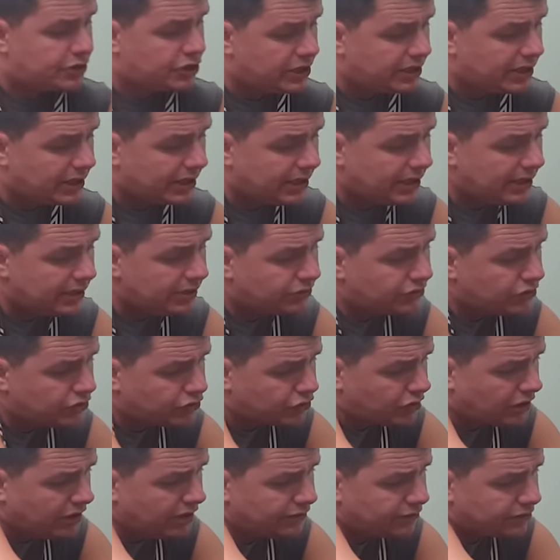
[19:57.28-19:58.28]
sheet here to
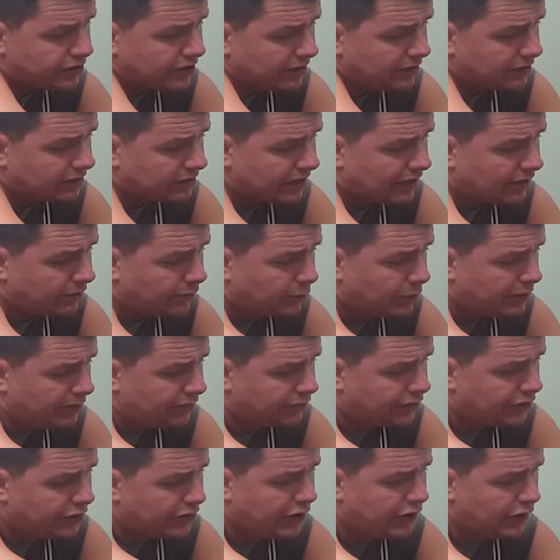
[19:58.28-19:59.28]
try and see that
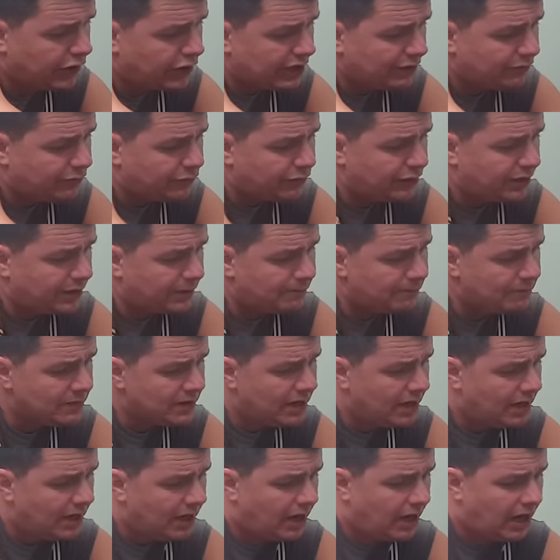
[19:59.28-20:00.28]
we got everything.
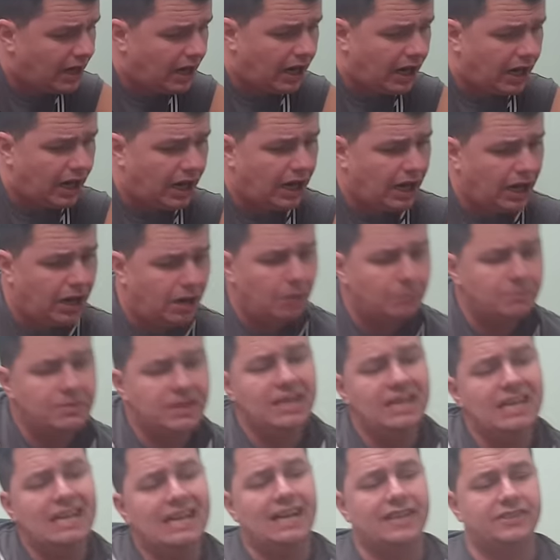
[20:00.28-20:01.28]

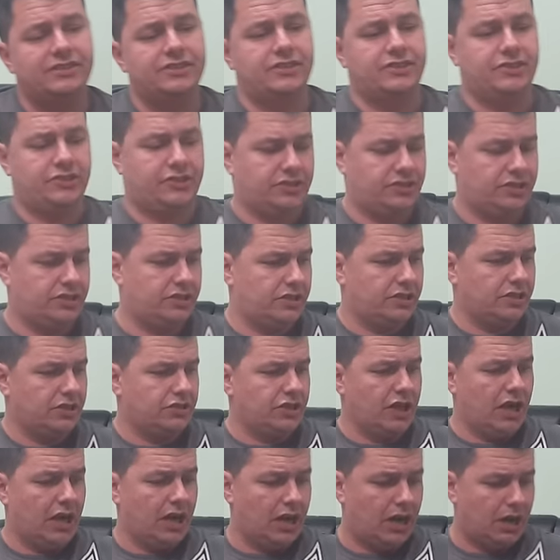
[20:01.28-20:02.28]
Yes,
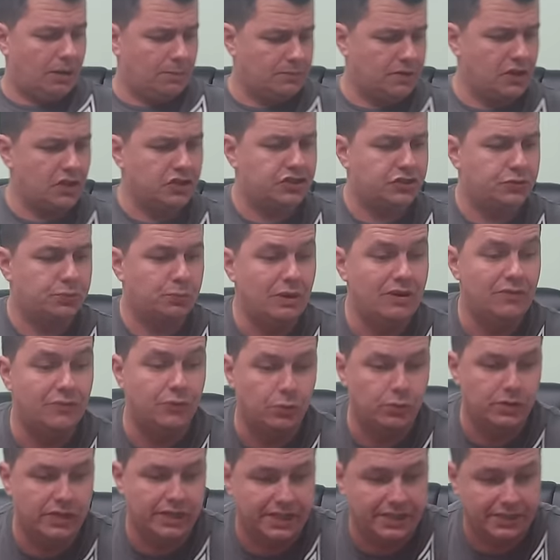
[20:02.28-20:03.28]

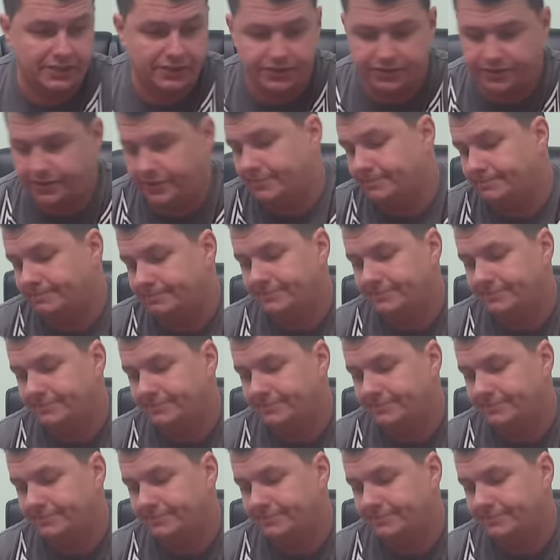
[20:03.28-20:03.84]
swivel links.